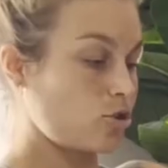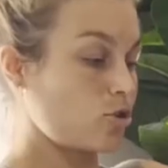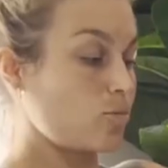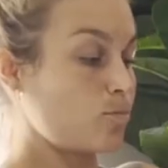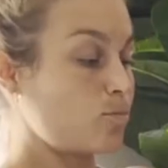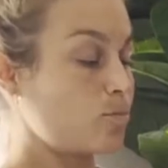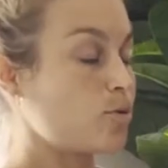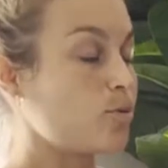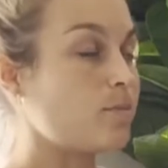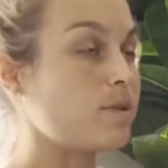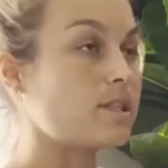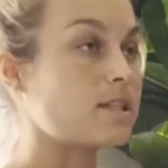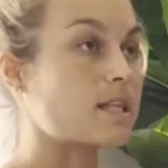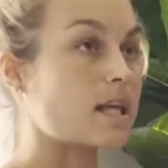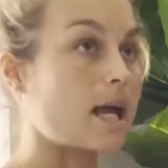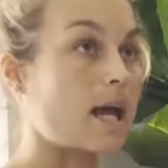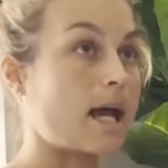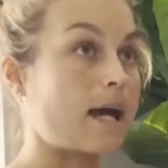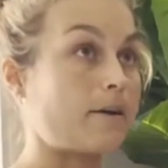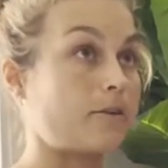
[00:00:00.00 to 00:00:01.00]
boobies
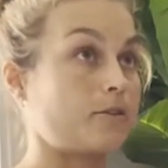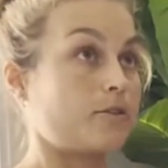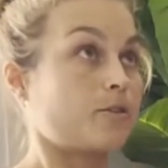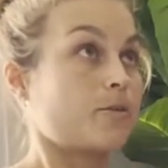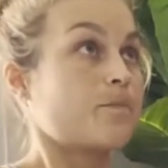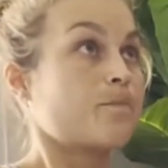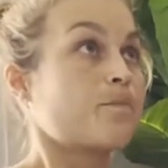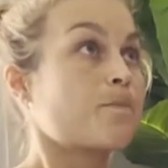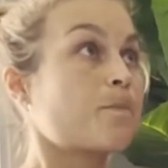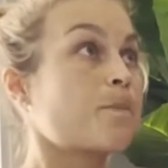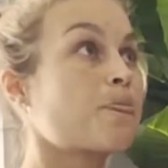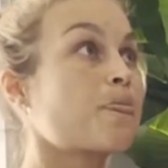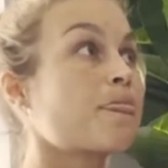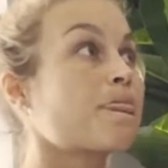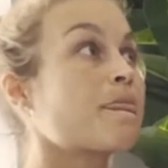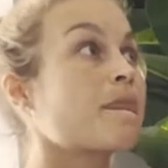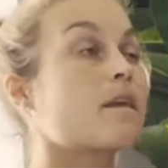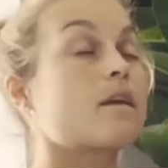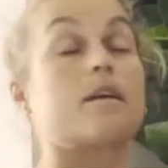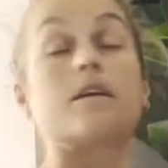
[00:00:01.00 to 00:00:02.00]
out.
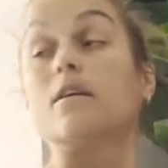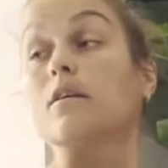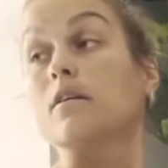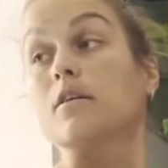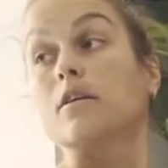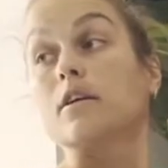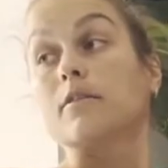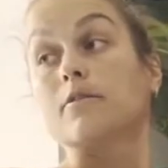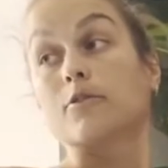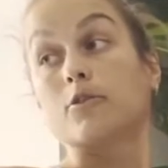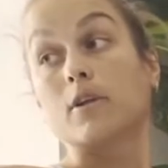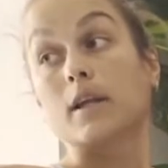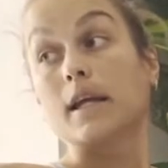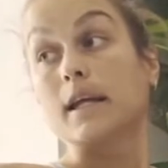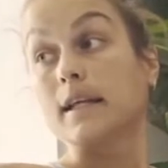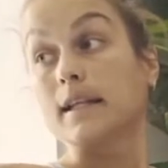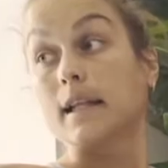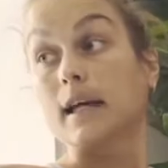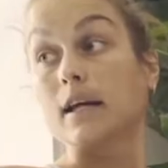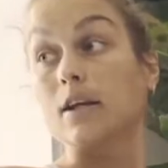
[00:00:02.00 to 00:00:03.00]
If you're lying
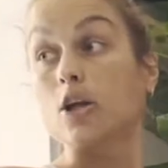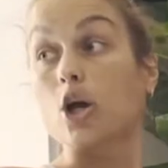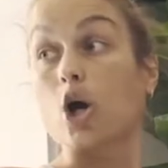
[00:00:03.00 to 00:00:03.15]
down,